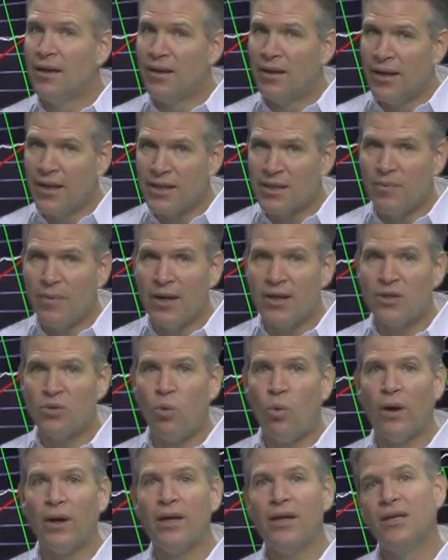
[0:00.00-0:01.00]
Let's make
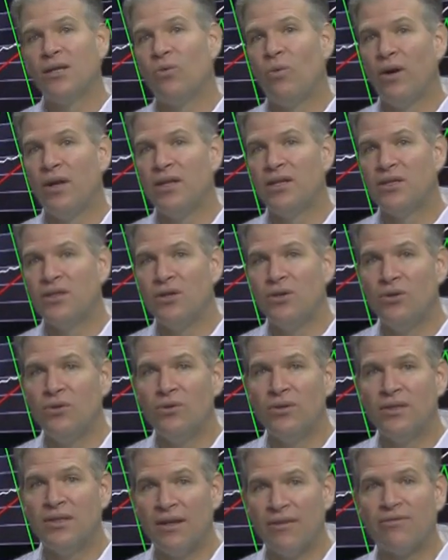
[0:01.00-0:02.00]

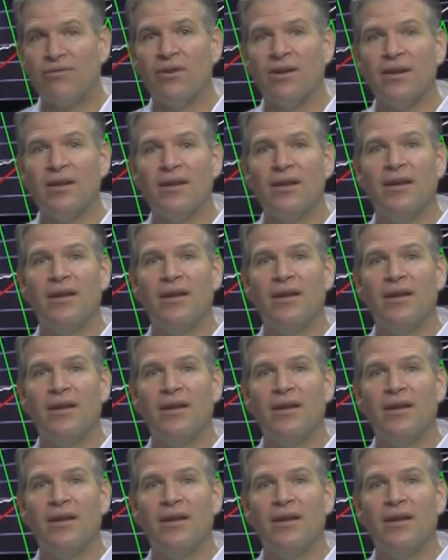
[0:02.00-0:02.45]
2022 different.